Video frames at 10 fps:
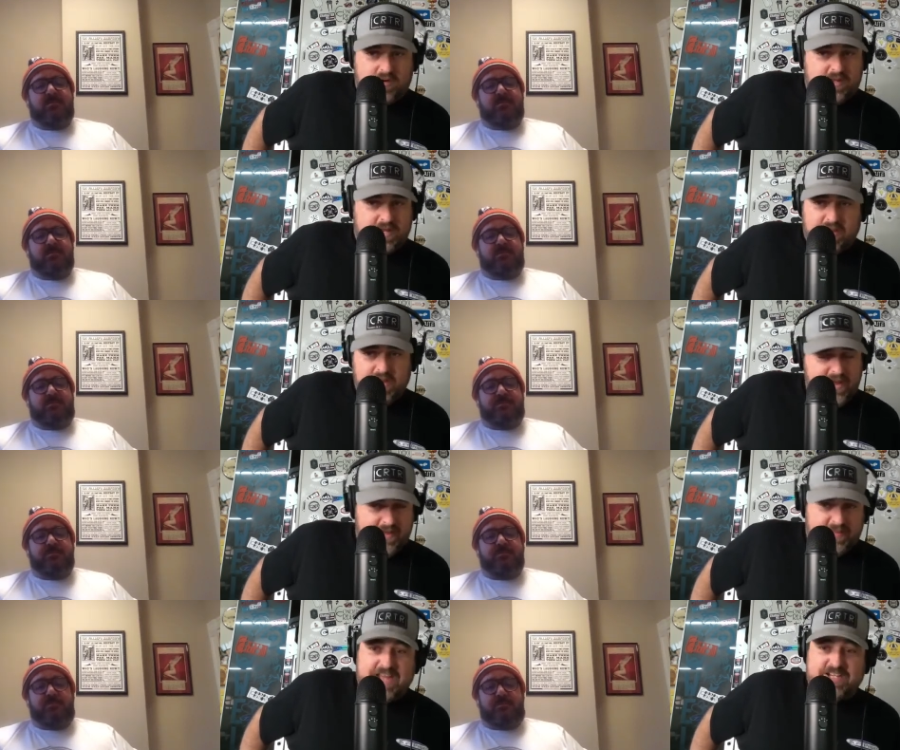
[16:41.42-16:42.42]
Speaker 1: They
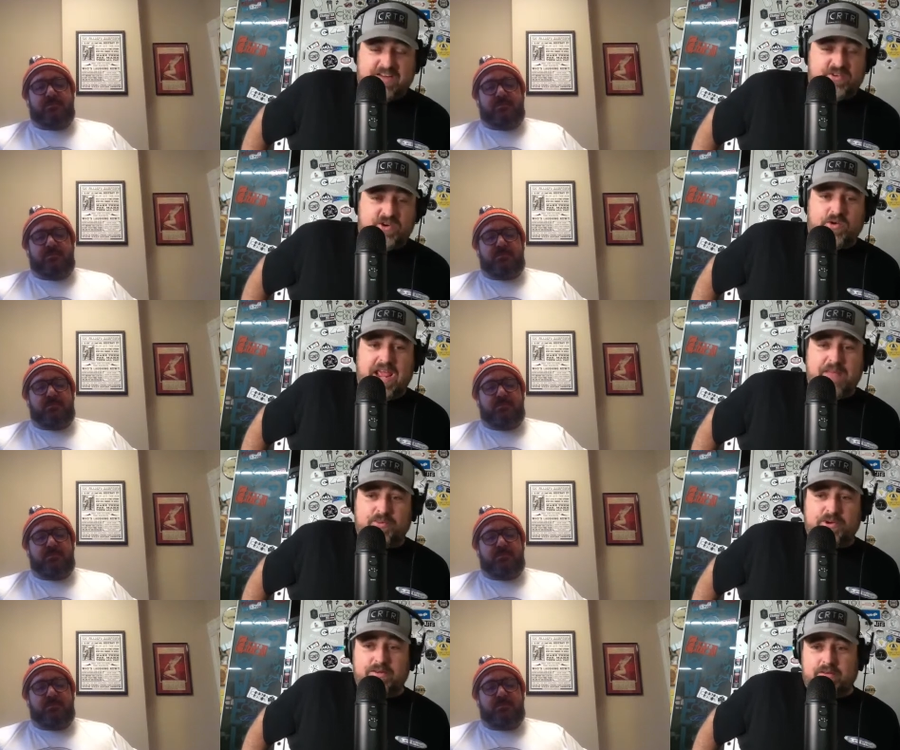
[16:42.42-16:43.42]
they each have their own
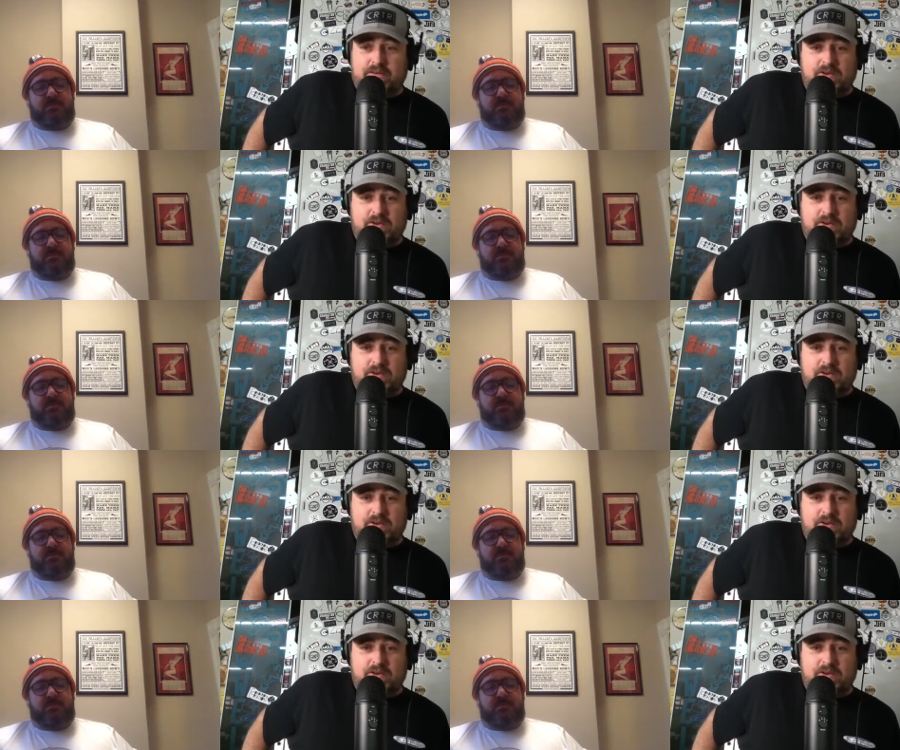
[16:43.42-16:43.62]
apron.